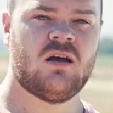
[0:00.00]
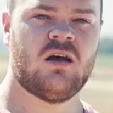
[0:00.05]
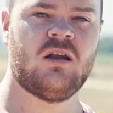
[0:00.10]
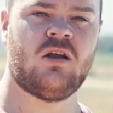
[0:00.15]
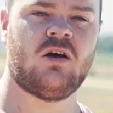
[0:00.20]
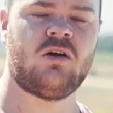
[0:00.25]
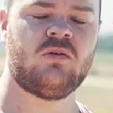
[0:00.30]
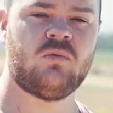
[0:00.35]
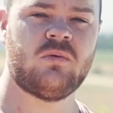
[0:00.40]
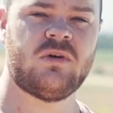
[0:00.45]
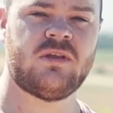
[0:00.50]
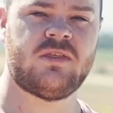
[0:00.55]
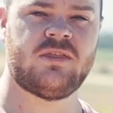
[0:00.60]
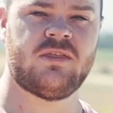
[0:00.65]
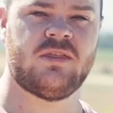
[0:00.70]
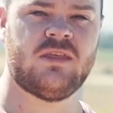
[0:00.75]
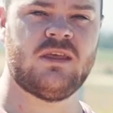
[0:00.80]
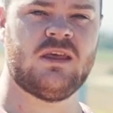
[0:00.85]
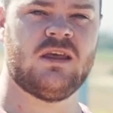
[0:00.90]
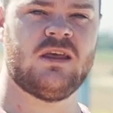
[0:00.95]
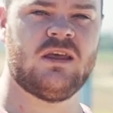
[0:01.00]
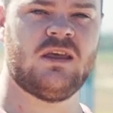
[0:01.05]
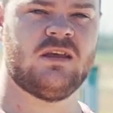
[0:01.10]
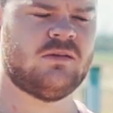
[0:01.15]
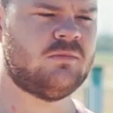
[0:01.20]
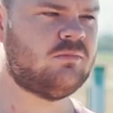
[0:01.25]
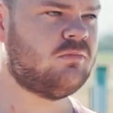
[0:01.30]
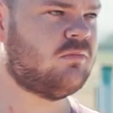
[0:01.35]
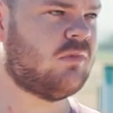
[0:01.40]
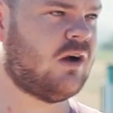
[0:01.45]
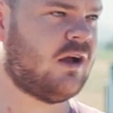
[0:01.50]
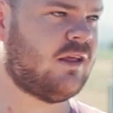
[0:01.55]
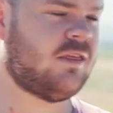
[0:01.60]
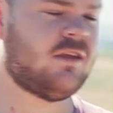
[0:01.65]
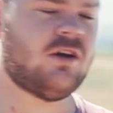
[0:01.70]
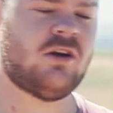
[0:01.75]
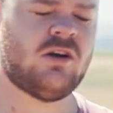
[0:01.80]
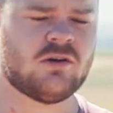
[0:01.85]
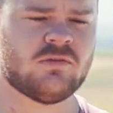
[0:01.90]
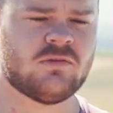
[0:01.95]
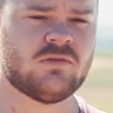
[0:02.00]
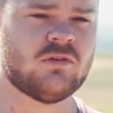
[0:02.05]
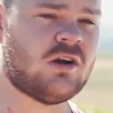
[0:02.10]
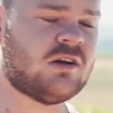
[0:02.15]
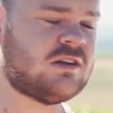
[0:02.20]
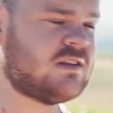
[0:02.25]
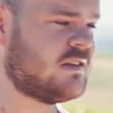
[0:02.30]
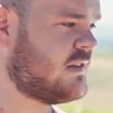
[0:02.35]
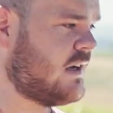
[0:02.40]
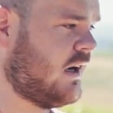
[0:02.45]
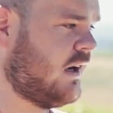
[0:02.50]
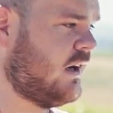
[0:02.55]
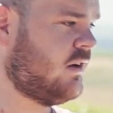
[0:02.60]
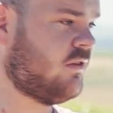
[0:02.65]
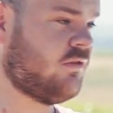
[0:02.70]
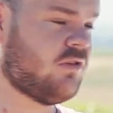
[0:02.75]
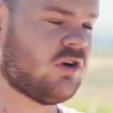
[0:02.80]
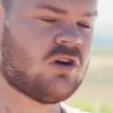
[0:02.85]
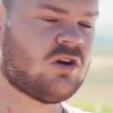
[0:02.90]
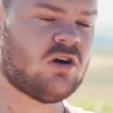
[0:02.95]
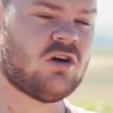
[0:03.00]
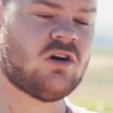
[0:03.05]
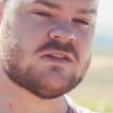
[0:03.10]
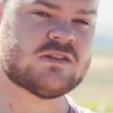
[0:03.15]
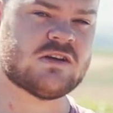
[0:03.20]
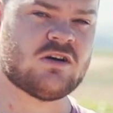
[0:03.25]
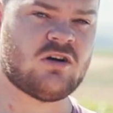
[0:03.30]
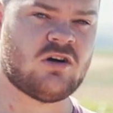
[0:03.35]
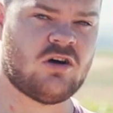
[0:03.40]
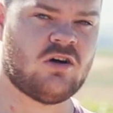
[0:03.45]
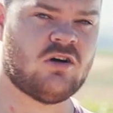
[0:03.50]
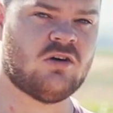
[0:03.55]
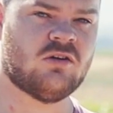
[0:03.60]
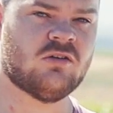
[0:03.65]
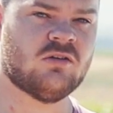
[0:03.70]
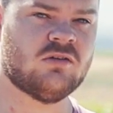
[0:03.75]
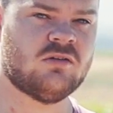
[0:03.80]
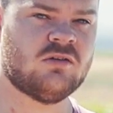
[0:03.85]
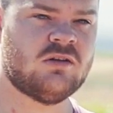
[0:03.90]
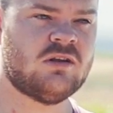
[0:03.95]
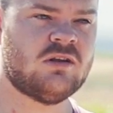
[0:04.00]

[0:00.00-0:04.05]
Along with my theory of not designing the car as a whole